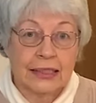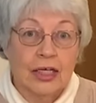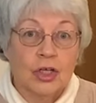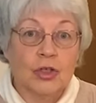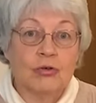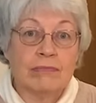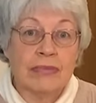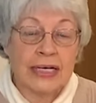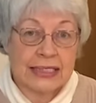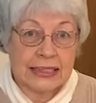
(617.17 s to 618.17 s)
you
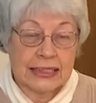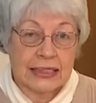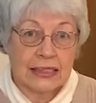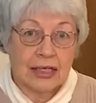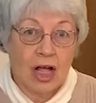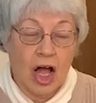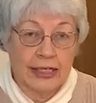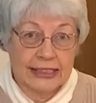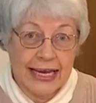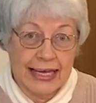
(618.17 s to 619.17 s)
must
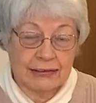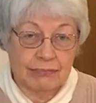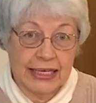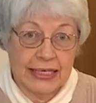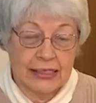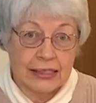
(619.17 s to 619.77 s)
contact me.